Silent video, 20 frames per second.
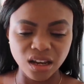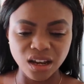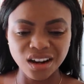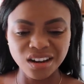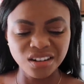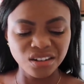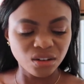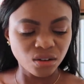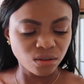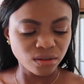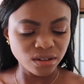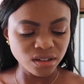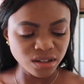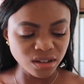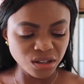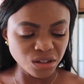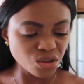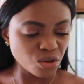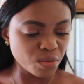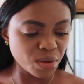I don't know, these
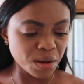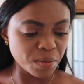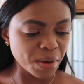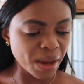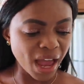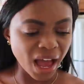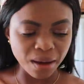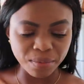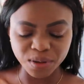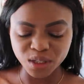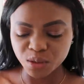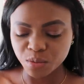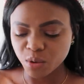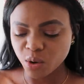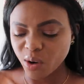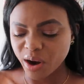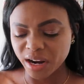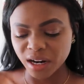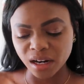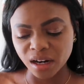things don't make me happy, to be
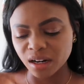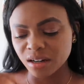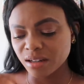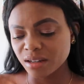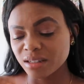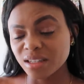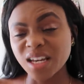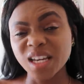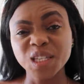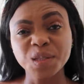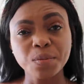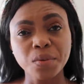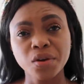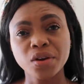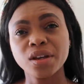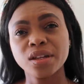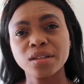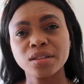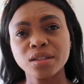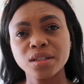quite honest.
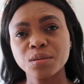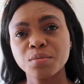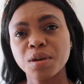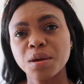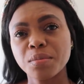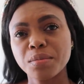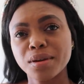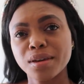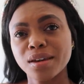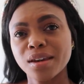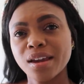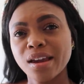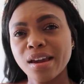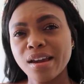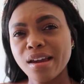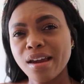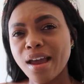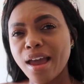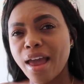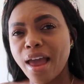Experiences make me
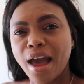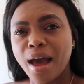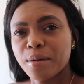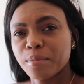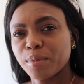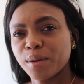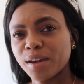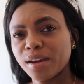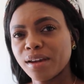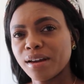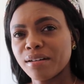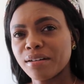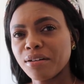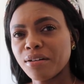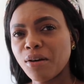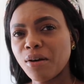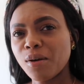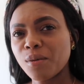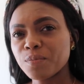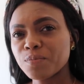happy. I don't
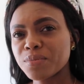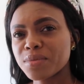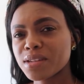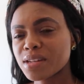know,